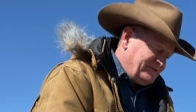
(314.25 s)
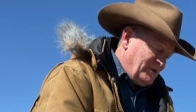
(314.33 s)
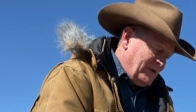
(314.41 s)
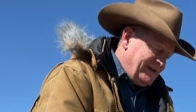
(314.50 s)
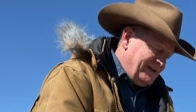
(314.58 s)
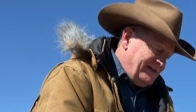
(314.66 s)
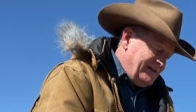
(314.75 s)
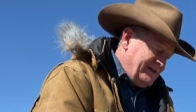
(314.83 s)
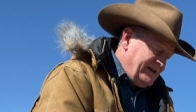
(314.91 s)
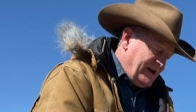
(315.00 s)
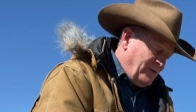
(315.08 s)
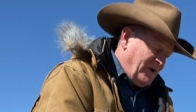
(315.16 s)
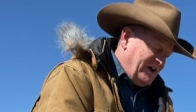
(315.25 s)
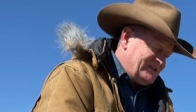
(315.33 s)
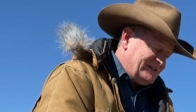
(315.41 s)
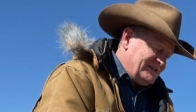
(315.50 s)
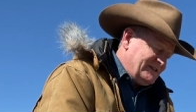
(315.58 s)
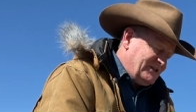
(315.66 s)
threw it, and I
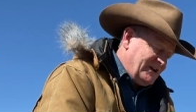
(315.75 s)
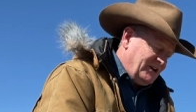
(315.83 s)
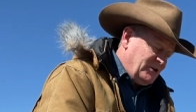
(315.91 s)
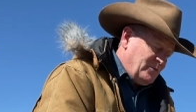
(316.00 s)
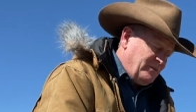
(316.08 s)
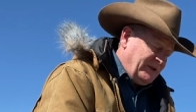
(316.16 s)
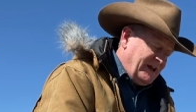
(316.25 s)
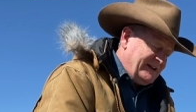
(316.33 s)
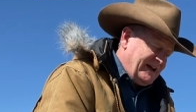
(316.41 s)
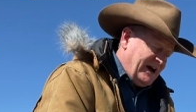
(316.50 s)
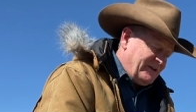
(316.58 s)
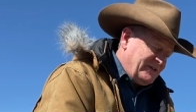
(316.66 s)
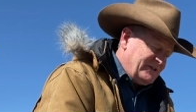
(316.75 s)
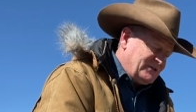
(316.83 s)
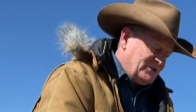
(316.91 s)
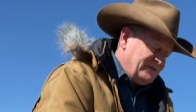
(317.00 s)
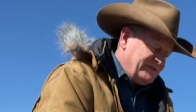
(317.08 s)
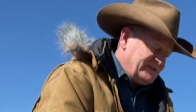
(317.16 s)
watched as the gentle loop played out on the
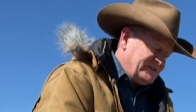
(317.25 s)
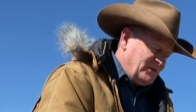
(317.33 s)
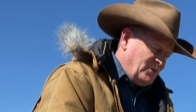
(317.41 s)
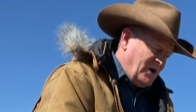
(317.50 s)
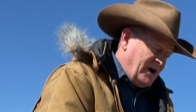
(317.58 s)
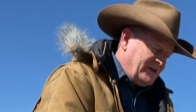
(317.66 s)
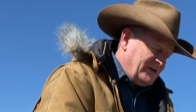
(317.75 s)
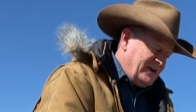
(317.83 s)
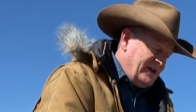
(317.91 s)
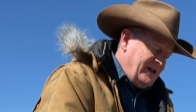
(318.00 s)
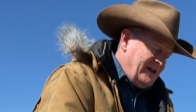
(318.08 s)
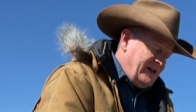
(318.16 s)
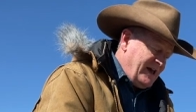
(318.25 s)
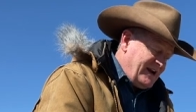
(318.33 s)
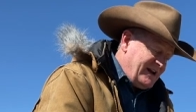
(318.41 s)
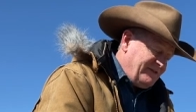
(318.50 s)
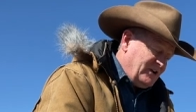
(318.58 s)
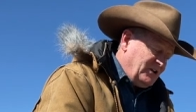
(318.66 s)
surface of the water and
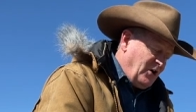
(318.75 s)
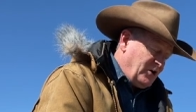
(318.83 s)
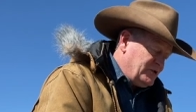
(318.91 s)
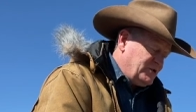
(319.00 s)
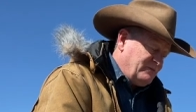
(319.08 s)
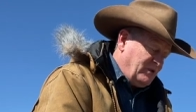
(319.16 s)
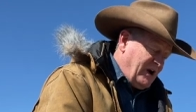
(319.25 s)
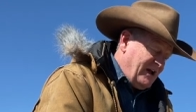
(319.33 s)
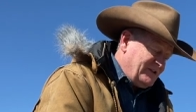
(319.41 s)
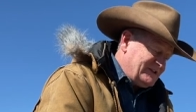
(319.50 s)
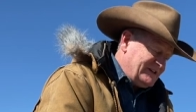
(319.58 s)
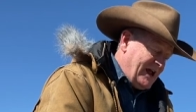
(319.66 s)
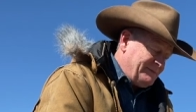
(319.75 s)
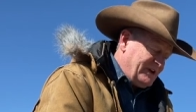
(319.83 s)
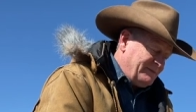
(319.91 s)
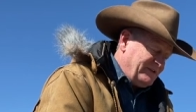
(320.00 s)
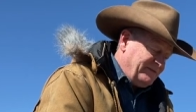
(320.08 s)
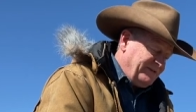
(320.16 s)
an even larger brown snapped
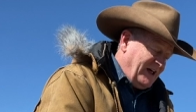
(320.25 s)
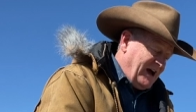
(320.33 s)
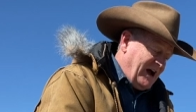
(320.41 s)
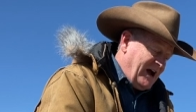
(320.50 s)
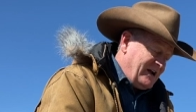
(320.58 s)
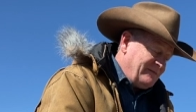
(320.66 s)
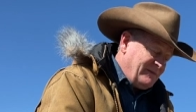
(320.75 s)
up the fly,